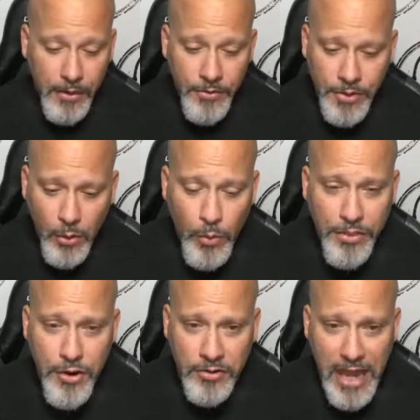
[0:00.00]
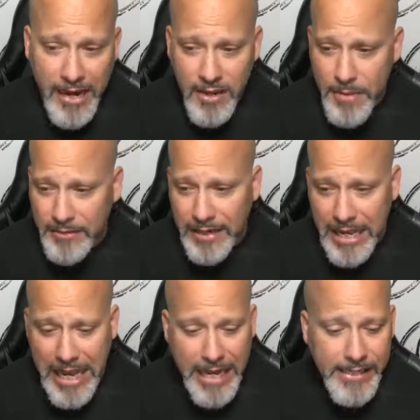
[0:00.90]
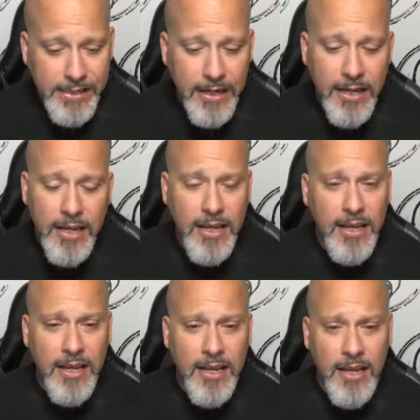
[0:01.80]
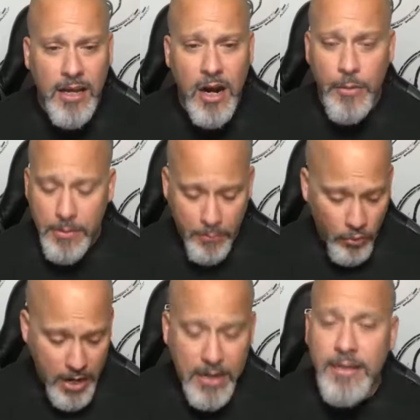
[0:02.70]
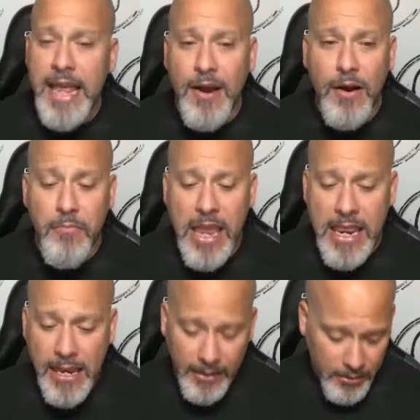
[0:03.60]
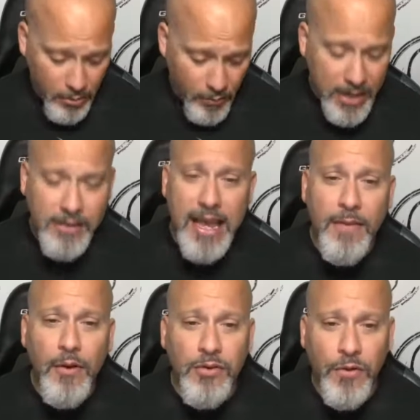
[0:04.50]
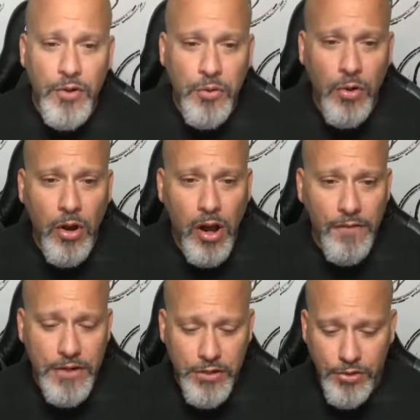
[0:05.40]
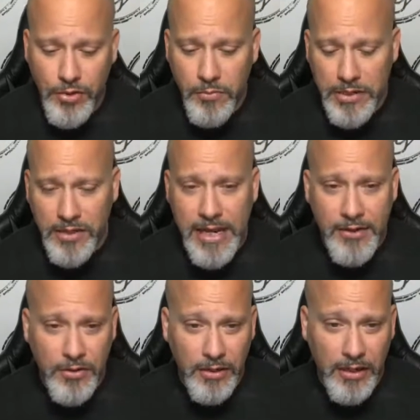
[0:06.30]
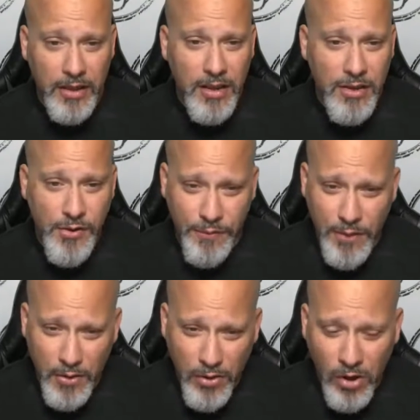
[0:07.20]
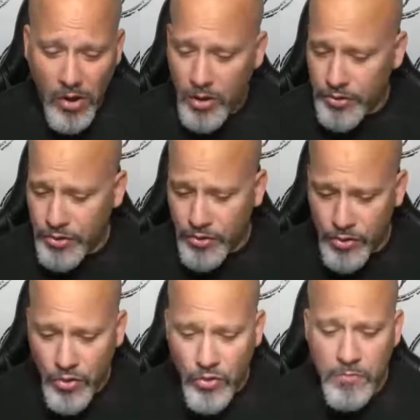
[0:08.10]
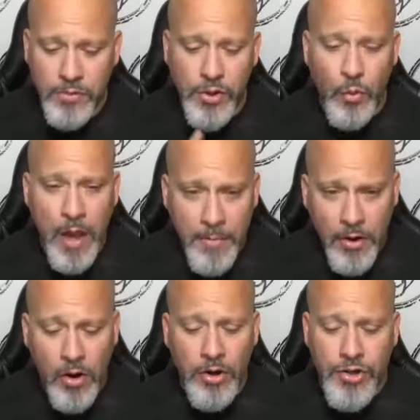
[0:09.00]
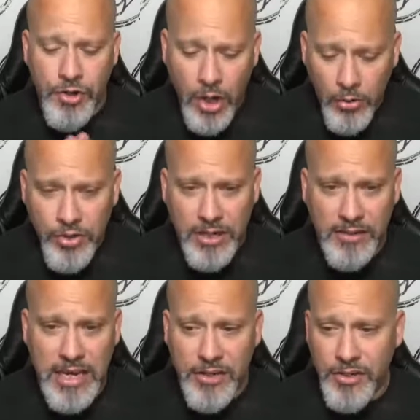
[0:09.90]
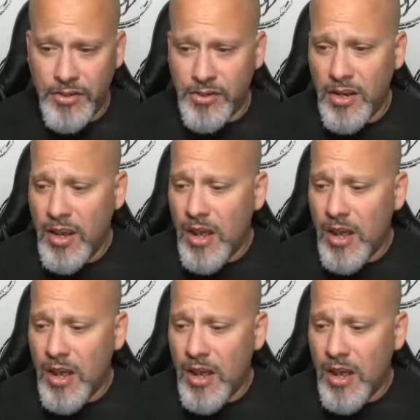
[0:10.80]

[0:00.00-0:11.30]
So with your documenting, guys, are we writing down our meetings? Are we writing down those virtual coffees you should be scheduling? Your phone calls, your Zooms, your webinars, your coaching sessions?